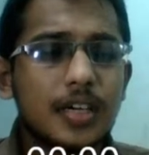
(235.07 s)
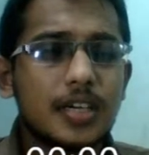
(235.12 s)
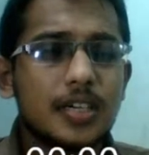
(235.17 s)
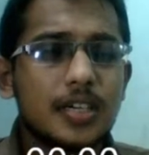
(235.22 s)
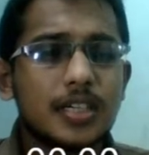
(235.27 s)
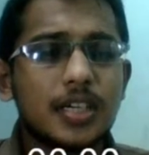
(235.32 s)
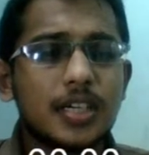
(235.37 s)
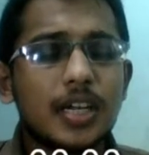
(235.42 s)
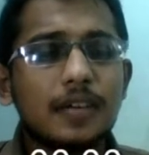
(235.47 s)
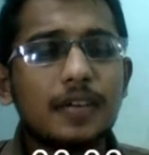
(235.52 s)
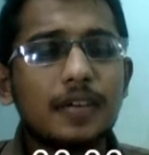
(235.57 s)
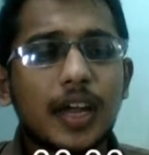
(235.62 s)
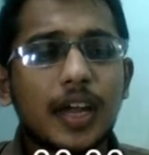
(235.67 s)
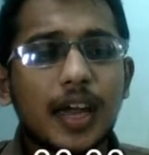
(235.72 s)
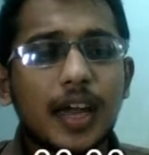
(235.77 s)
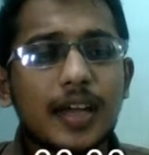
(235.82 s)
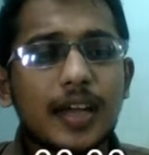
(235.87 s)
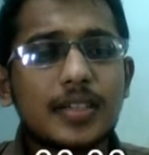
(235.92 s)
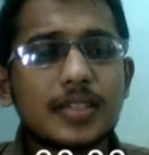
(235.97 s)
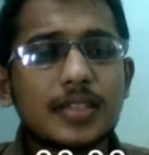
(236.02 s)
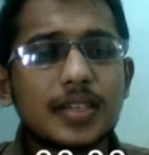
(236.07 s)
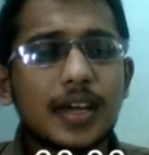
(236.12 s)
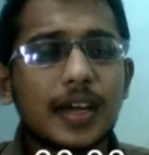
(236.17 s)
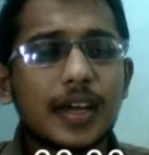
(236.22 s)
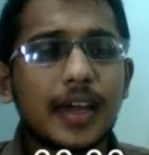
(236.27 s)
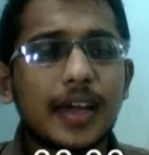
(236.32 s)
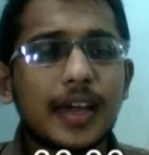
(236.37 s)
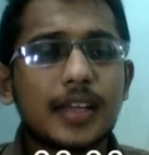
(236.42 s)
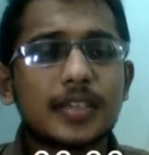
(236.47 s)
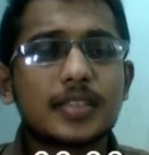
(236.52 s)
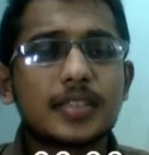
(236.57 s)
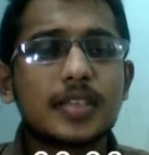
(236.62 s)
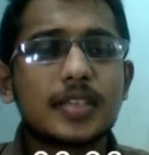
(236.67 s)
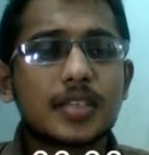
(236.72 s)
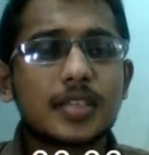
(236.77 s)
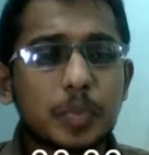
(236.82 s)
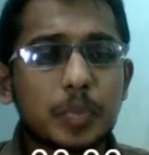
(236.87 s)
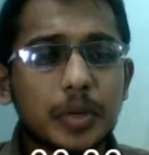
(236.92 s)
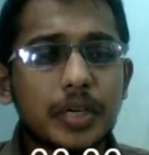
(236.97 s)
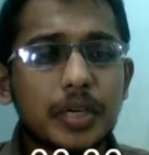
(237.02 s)
She gave a case against
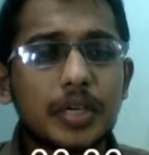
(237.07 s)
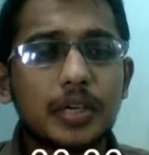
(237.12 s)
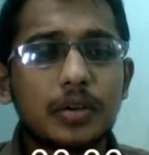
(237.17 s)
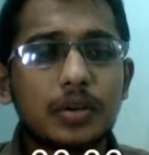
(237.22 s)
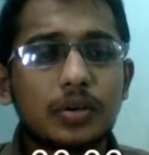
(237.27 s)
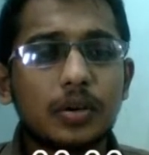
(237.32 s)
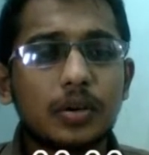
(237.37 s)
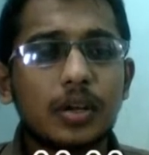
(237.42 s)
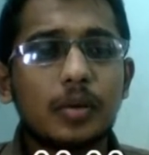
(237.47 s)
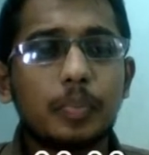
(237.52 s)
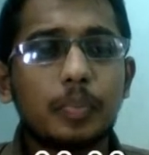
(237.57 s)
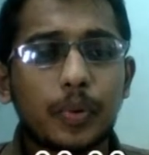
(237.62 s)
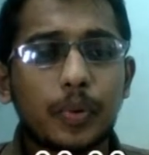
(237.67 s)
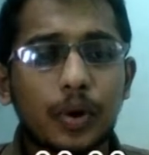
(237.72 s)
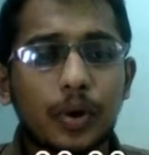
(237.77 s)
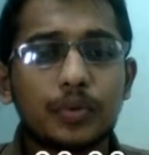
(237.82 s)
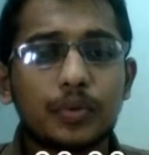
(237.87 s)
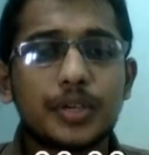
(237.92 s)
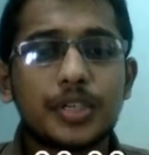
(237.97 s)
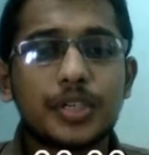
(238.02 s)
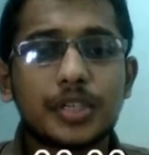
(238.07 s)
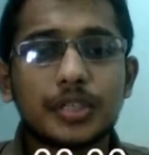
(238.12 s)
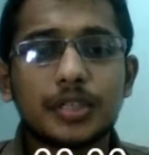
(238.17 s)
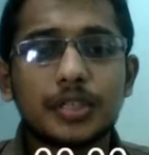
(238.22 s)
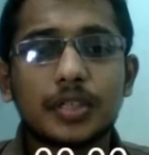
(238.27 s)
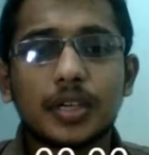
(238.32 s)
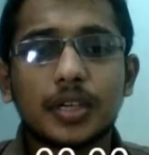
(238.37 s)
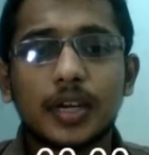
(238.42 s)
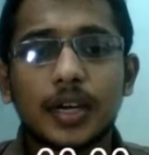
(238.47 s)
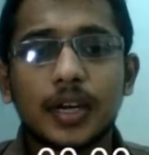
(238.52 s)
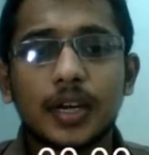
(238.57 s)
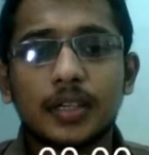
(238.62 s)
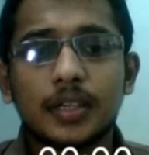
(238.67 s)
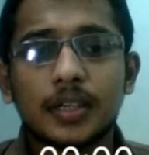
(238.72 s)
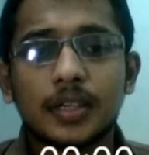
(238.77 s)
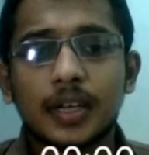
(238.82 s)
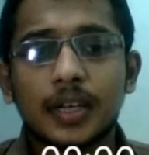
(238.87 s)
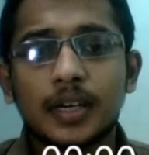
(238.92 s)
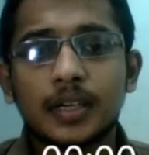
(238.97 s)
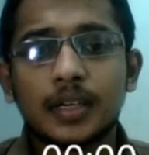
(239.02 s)
this particular provision, and
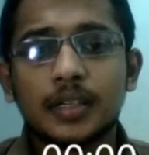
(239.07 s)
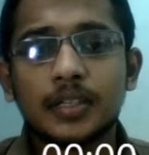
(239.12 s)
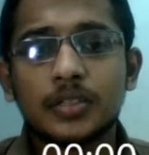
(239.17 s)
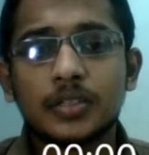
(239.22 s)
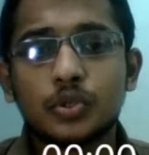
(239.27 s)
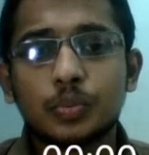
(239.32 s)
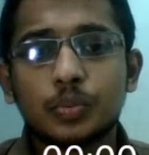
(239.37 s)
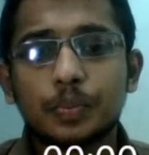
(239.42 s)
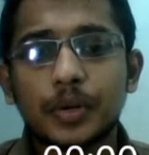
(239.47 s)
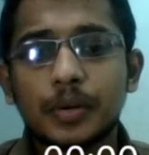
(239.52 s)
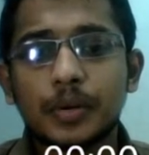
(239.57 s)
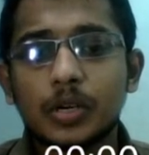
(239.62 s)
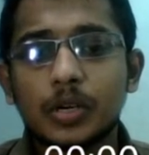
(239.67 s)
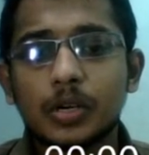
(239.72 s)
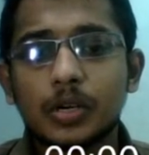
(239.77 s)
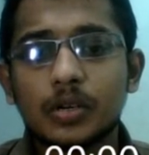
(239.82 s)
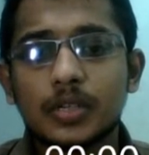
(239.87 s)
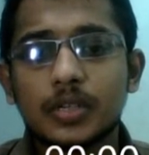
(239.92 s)
then the Supreme Court